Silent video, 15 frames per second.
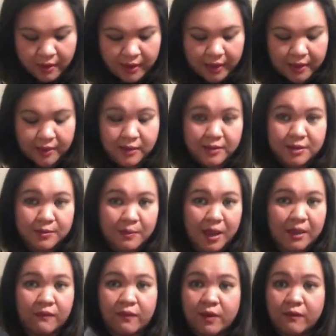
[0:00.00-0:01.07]
and it's
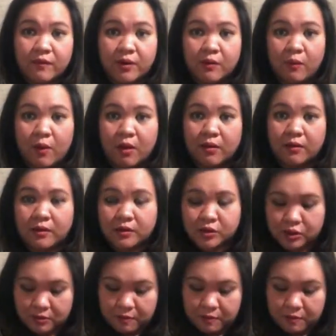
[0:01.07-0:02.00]
my favorite wallet